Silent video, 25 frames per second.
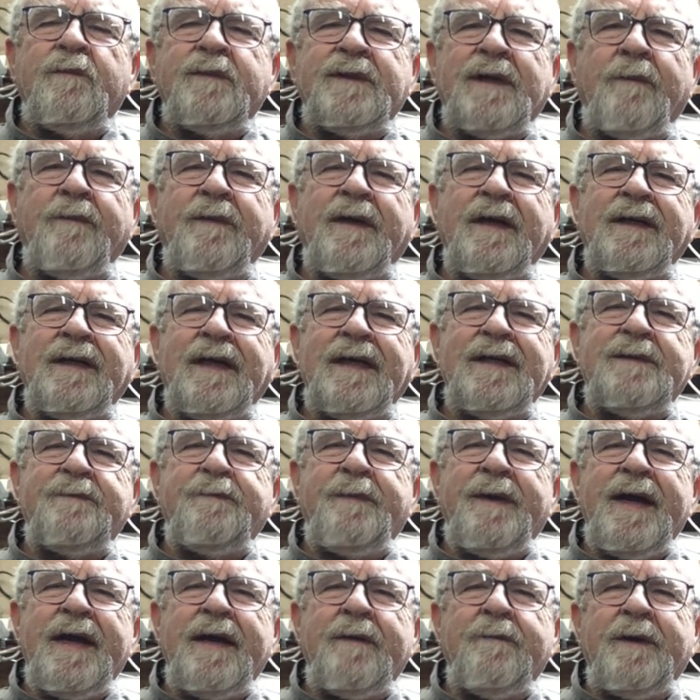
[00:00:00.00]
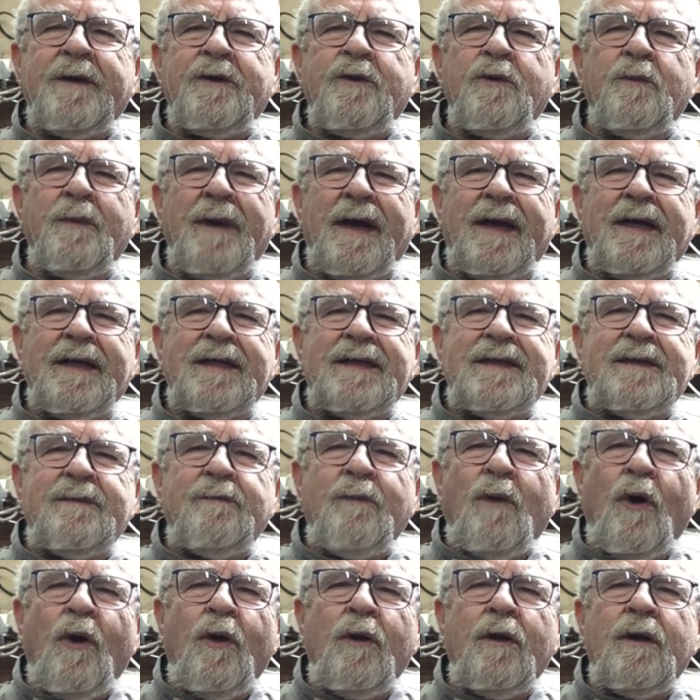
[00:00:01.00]
something that's big but you make it
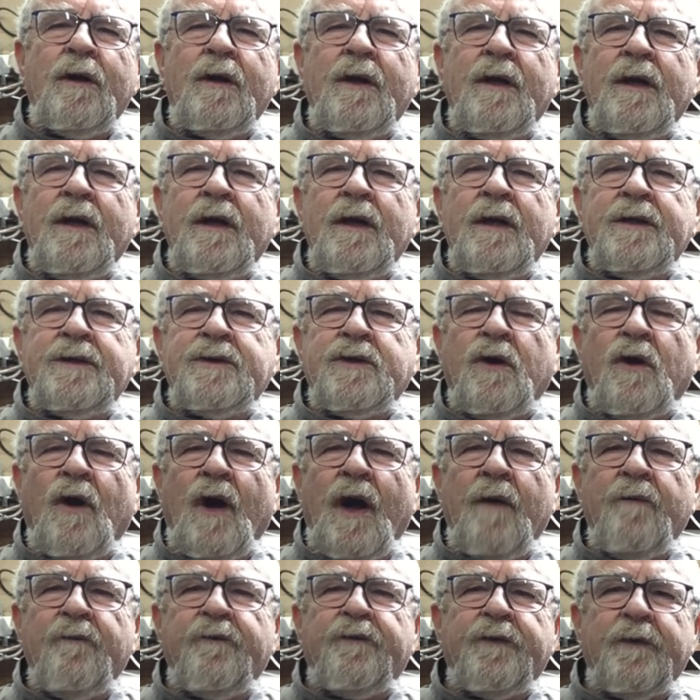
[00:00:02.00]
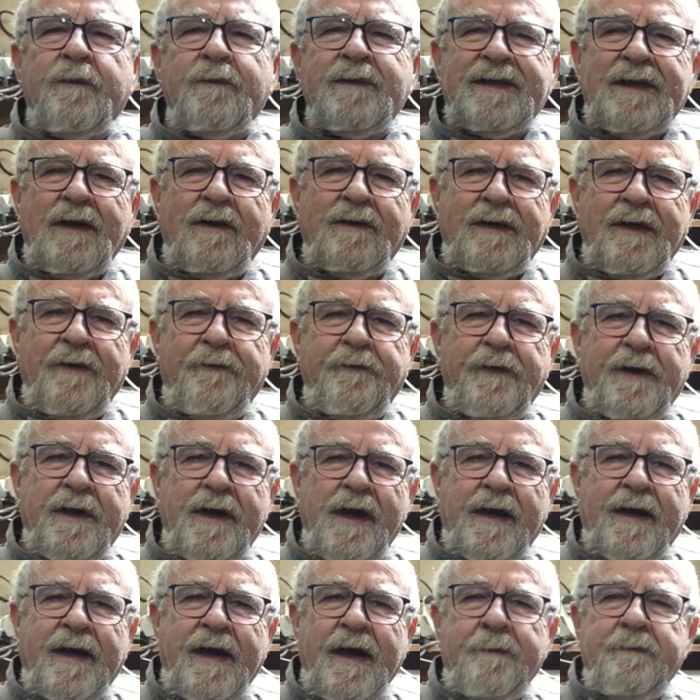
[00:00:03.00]
small. So I'm from South
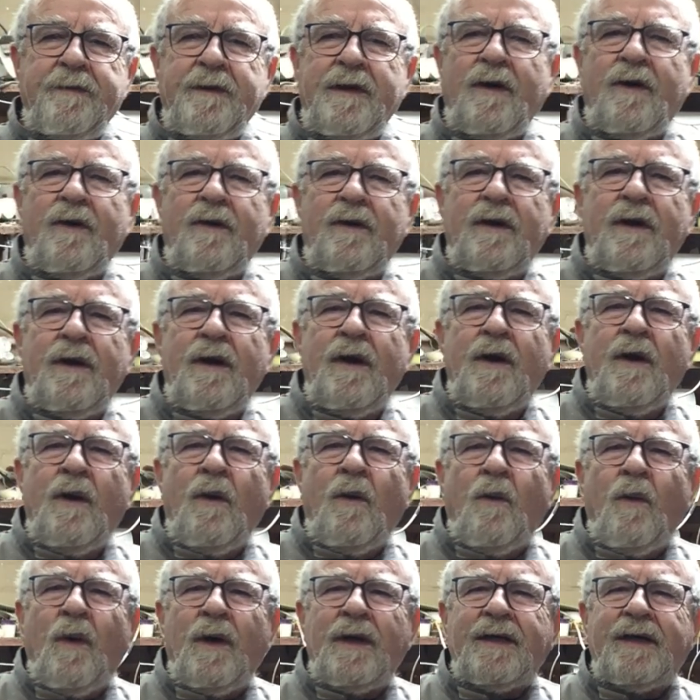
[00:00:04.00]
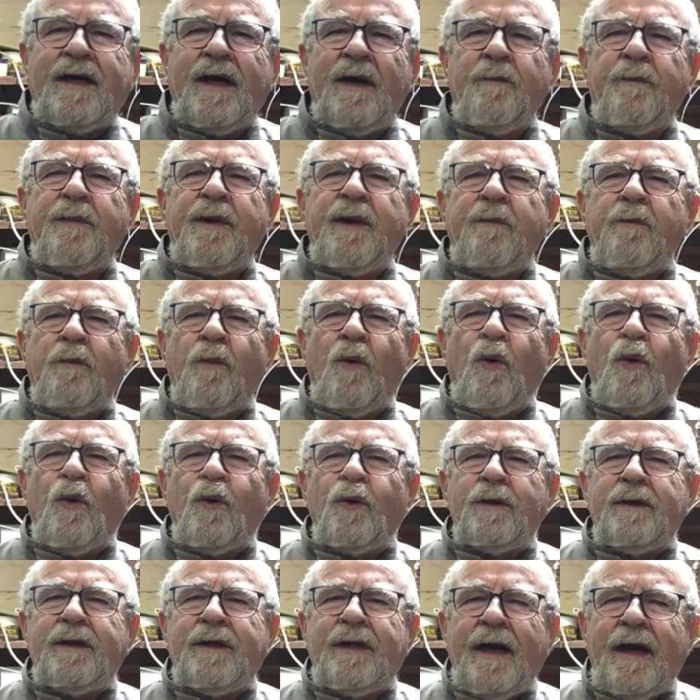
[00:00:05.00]
Africa, Cape Town. What can be
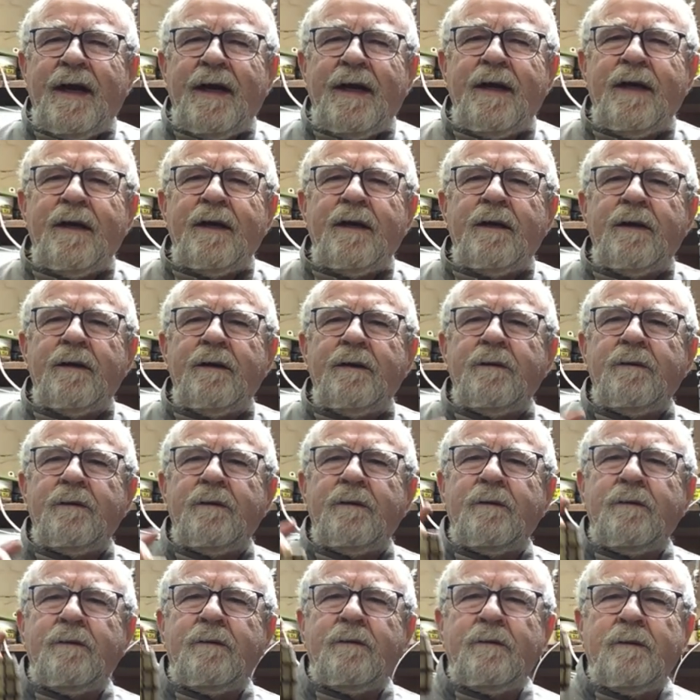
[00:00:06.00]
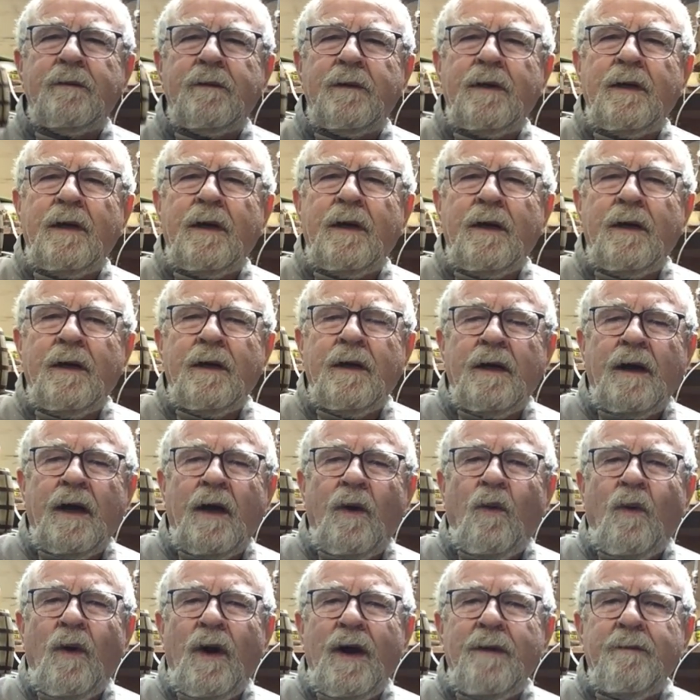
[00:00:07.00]
more than
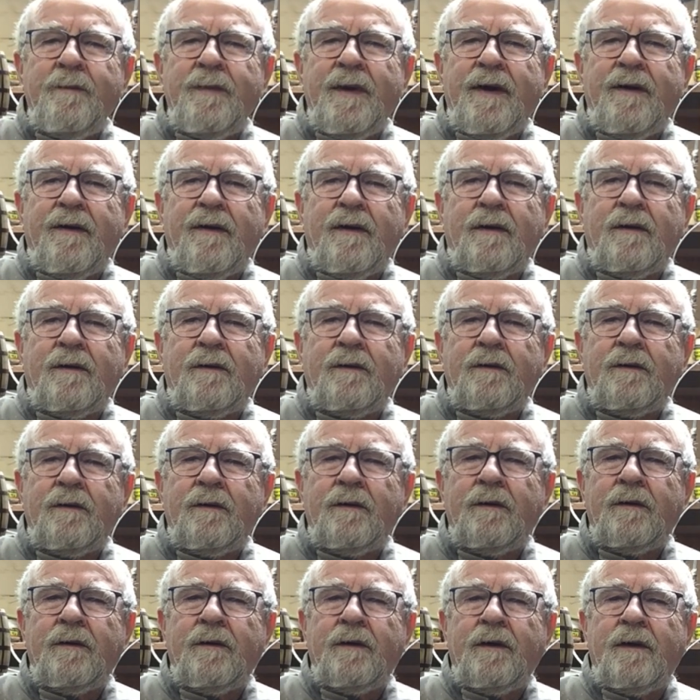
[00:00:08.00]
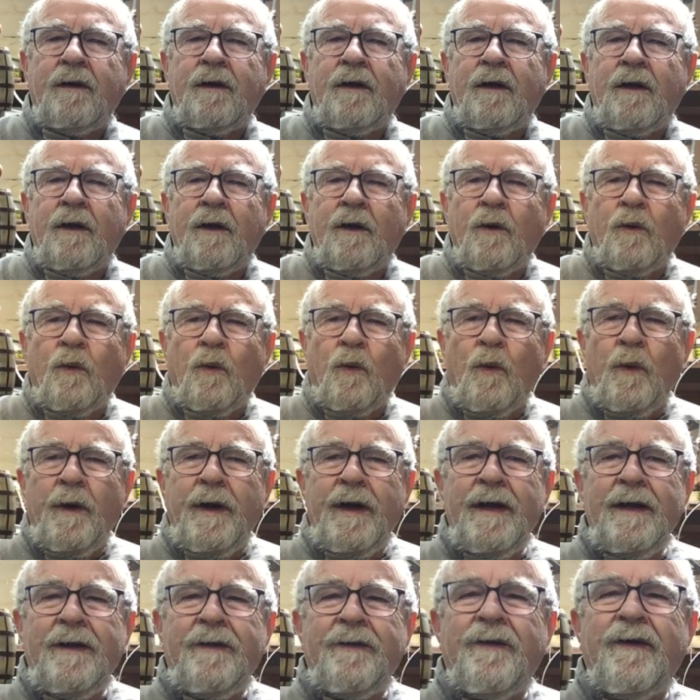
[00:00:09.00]
a wine barrel
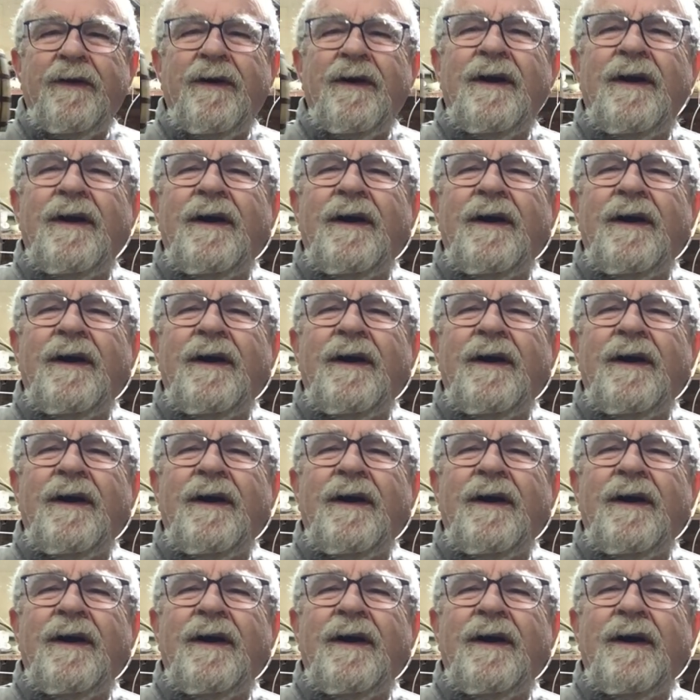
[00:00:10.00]
with